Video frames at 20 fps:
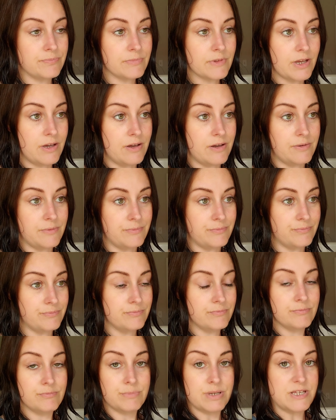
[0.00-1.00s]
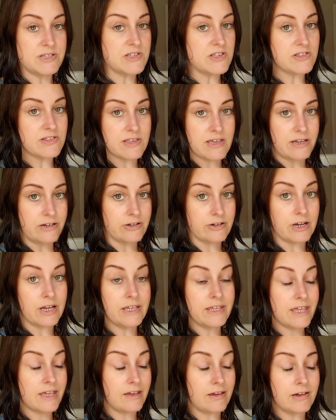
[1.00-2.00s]
um, pieces later, I
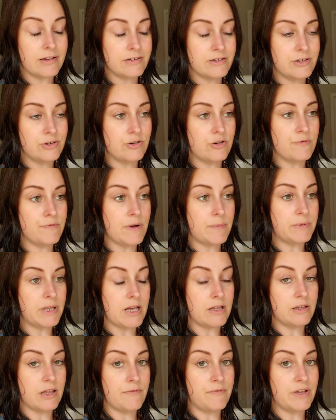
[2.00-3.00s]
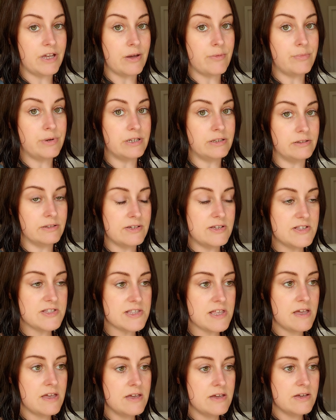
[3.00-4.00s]
can, you know, if I'm not loving it, but at
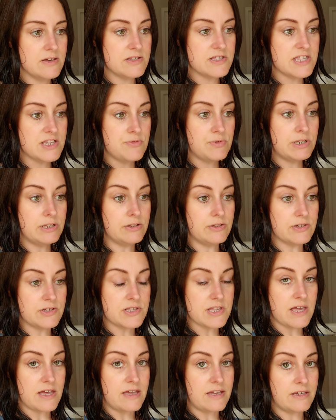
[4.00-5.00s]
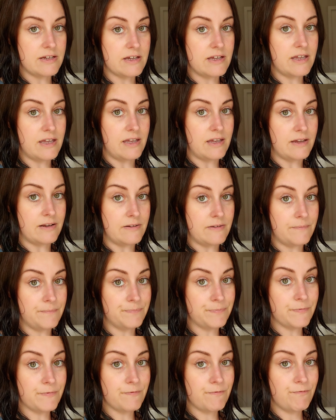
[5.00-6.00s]
least see what it looks like and
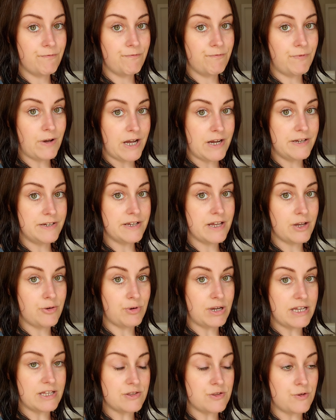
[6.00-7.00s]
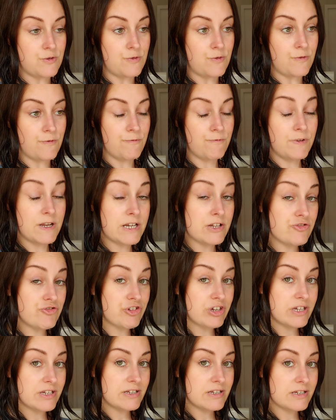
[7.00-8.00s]
find a way to finish
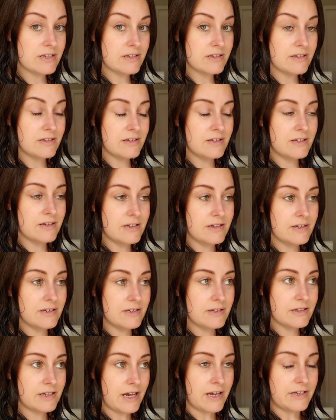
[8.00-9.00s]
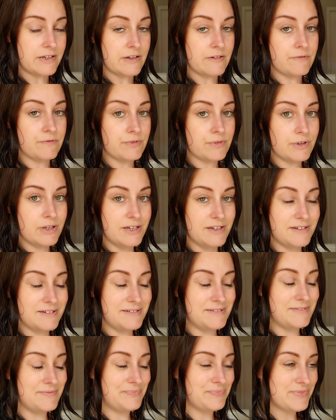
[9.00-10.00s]
it, kind of.